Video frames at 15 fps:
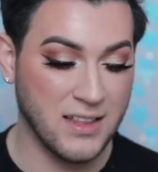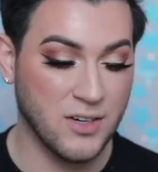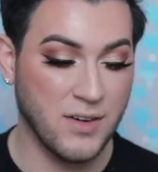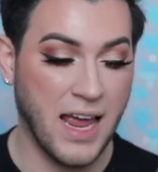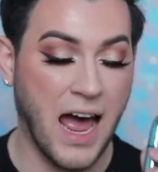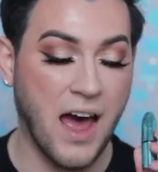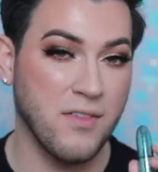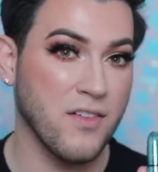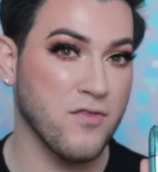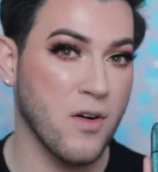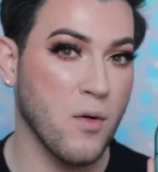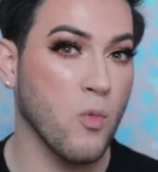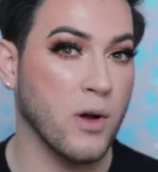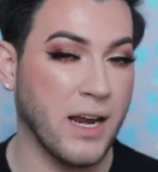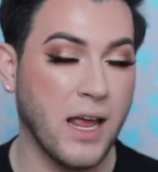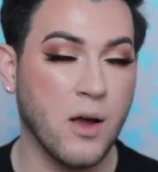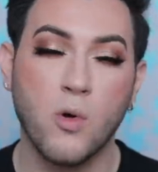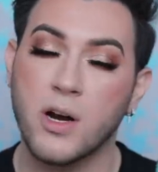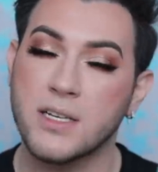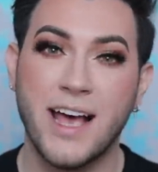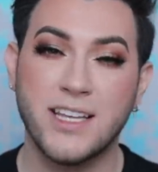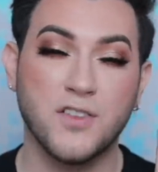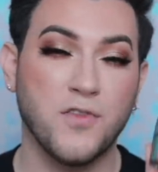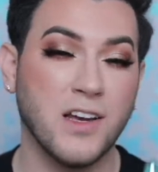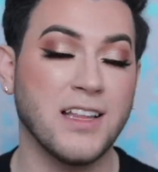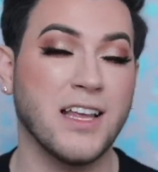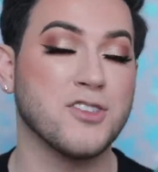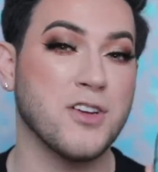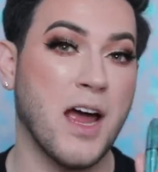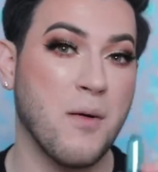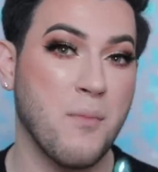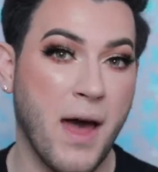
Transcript: literally have it from when I worked as a freelancer at